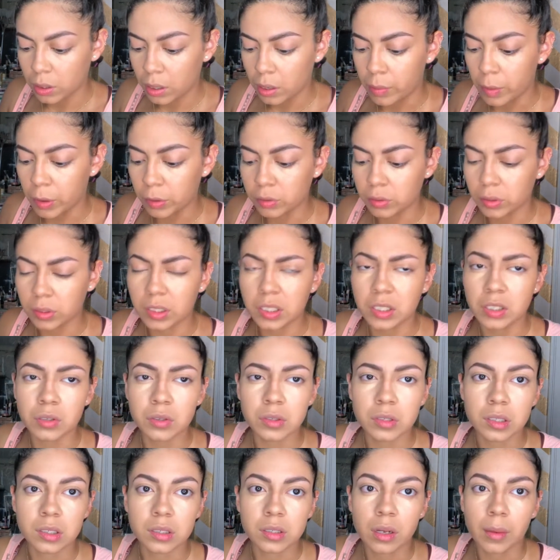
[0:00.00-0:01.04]
I'm also going to
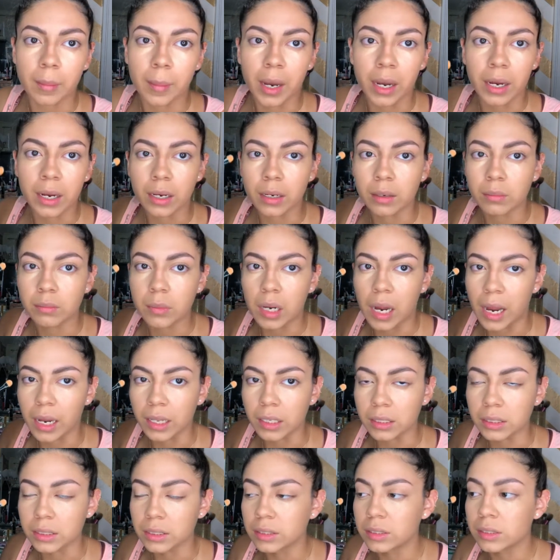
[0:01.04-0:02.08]
use this on my
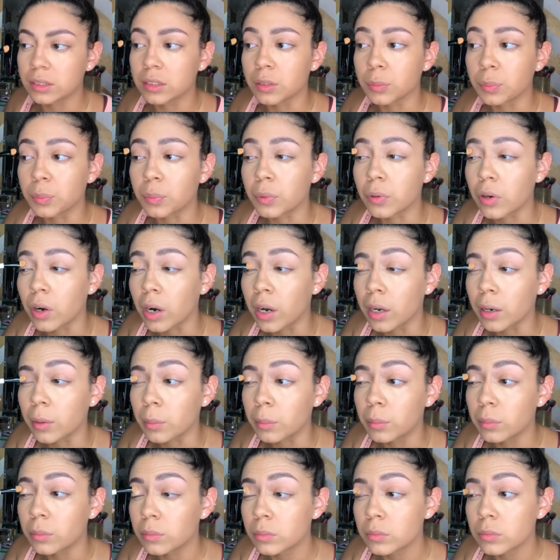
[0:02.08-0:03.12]
eyelids to prime